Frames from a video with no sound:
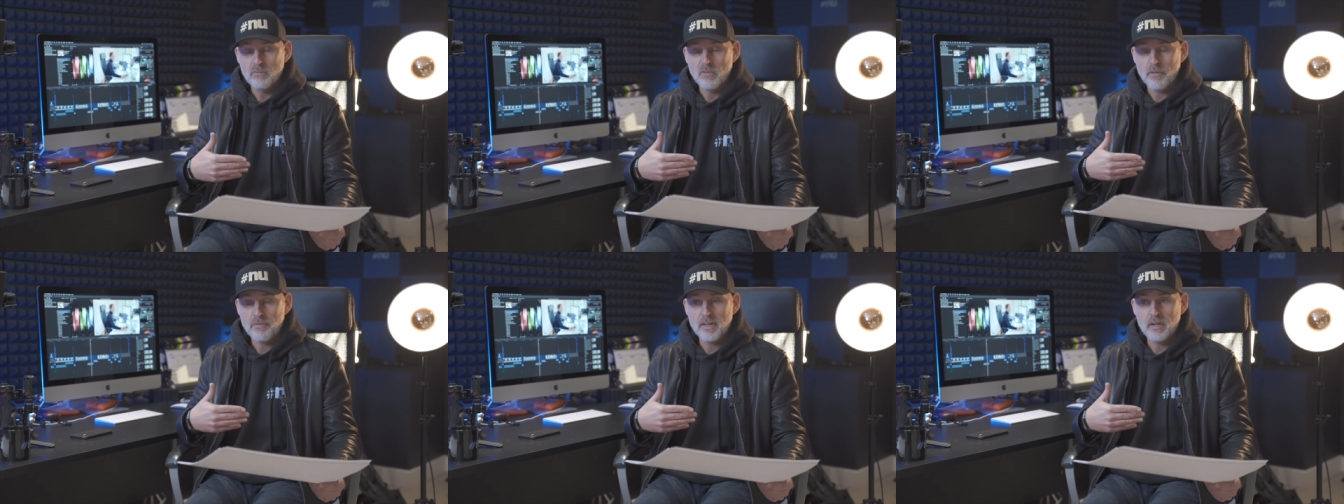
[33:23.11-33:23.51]

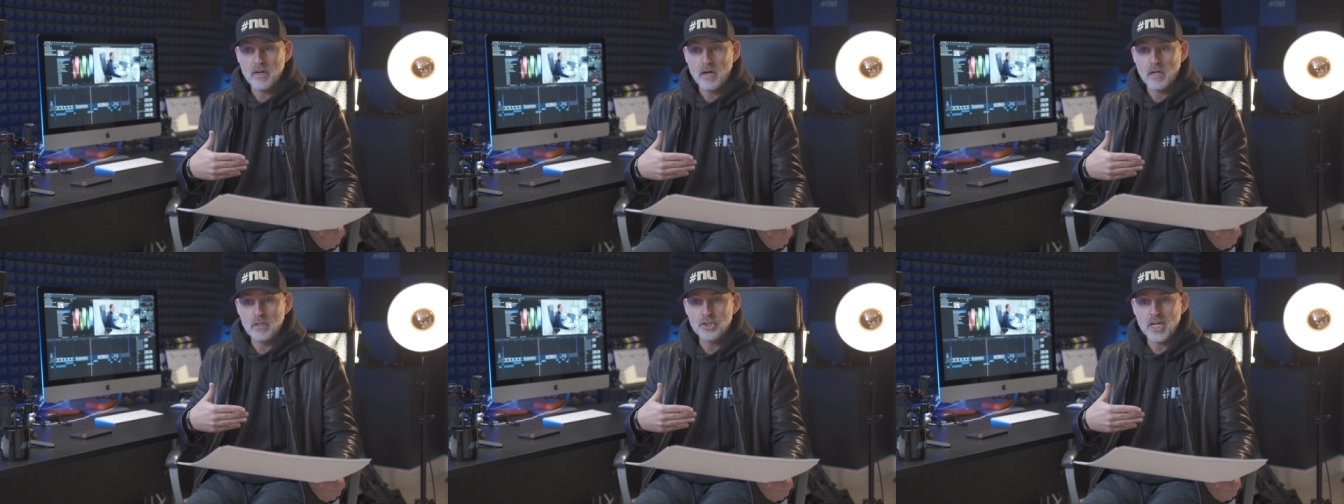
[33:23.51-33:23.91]
I think
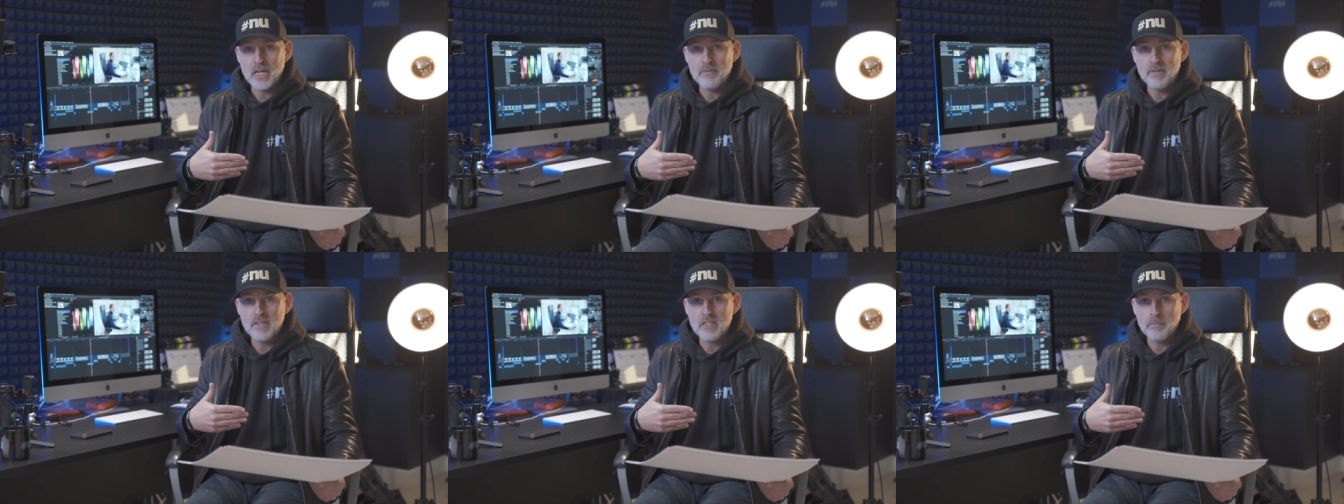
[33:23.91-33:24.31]
our
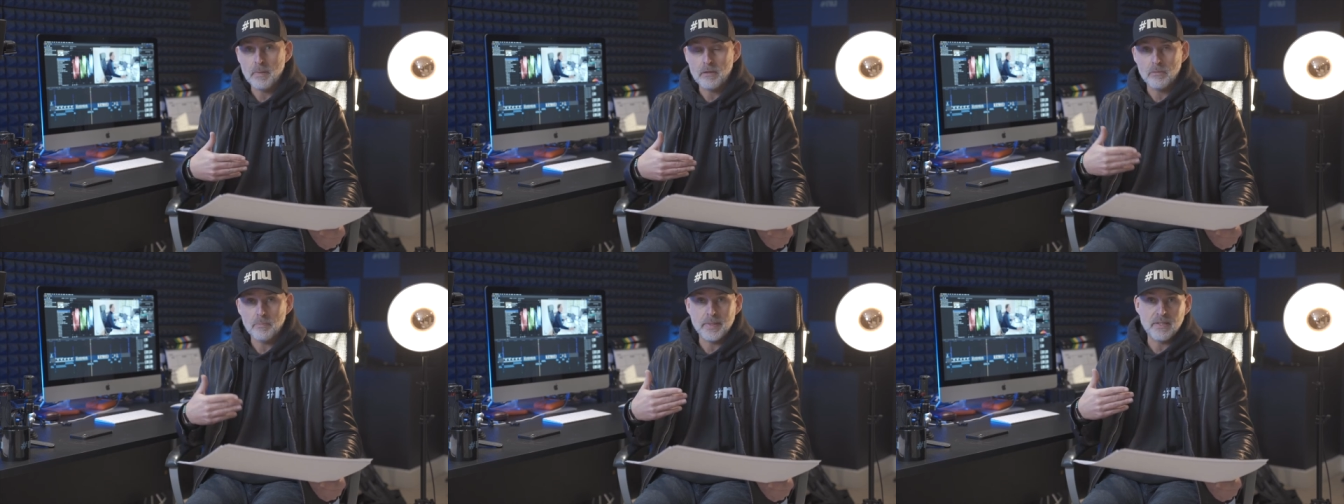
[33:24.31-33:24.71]
JV
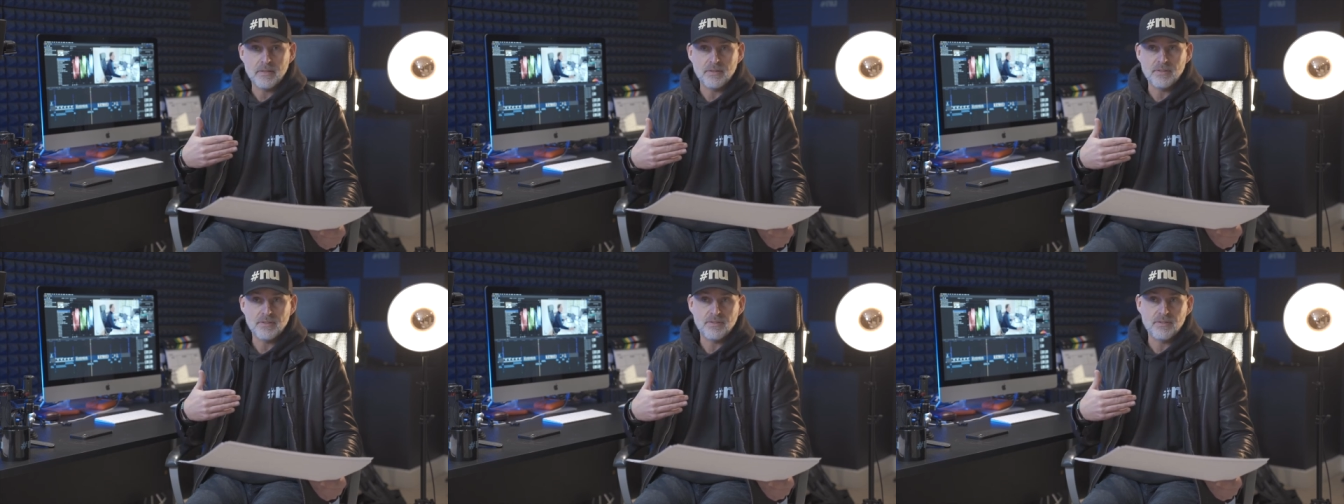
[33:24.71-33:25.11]
split would be
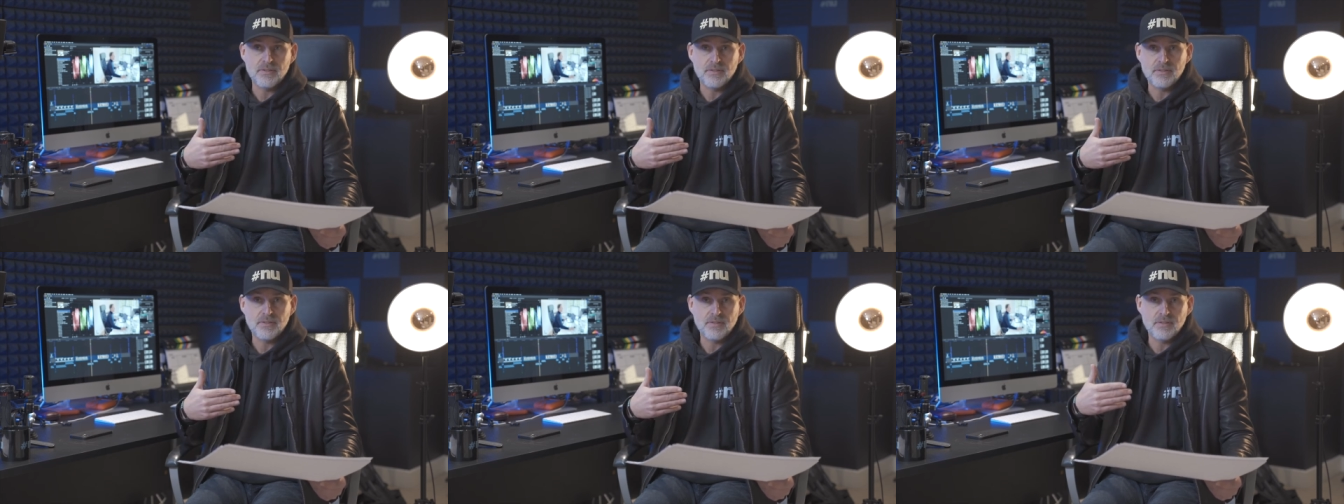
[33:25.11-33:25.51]

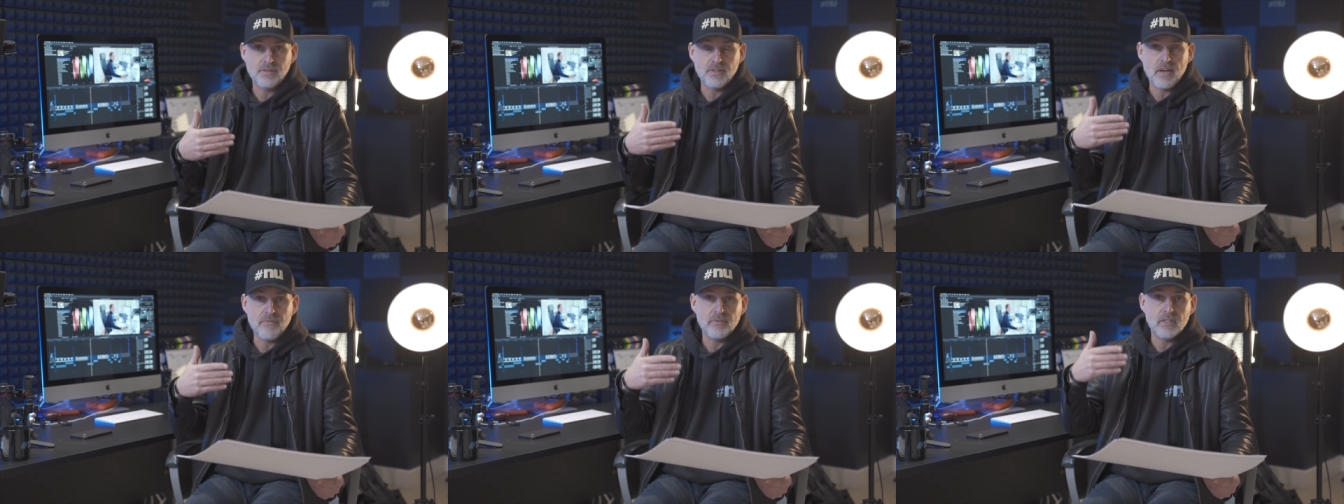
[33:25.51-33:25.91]

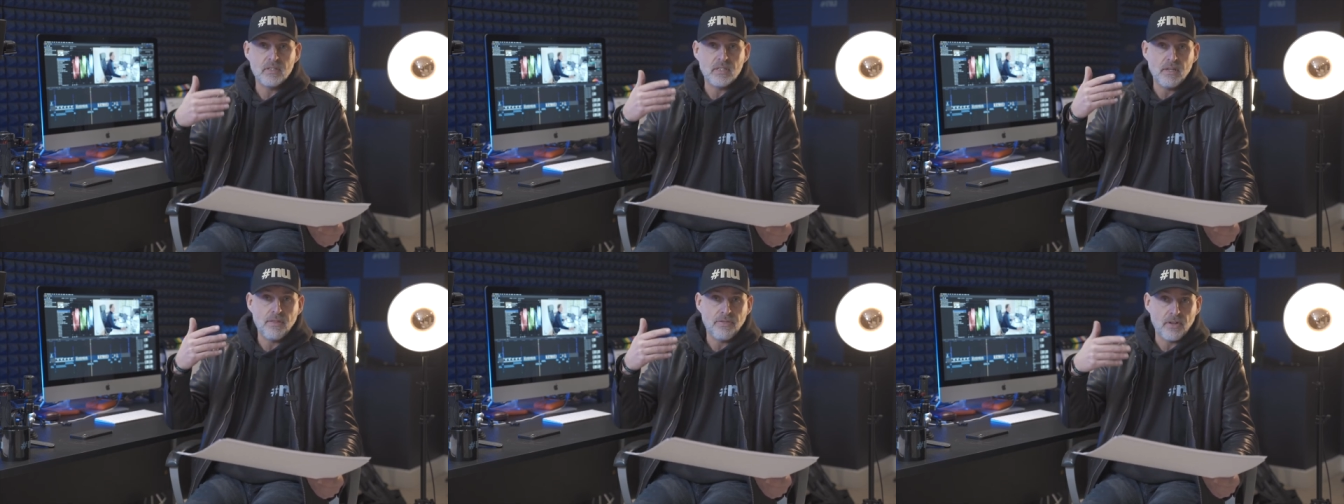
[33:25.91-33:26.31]

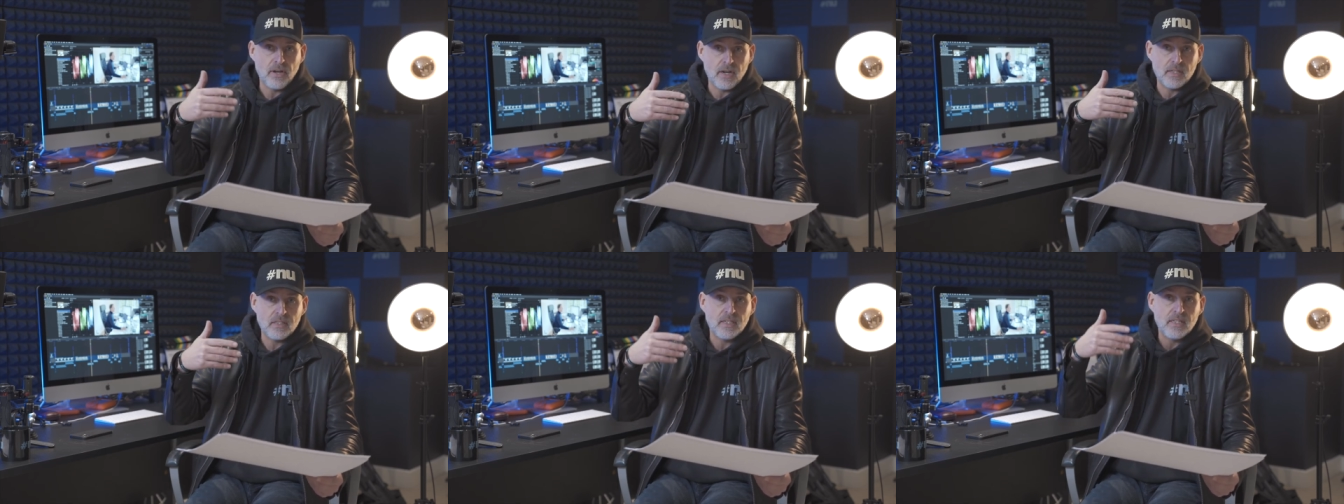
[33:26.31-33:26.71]

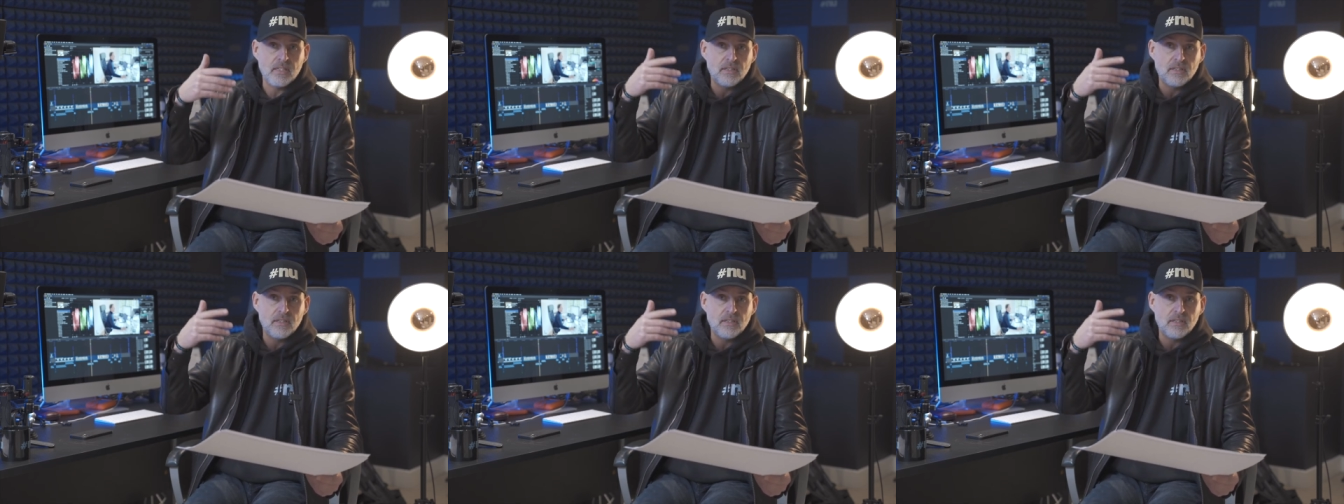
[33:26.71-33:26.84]
70-30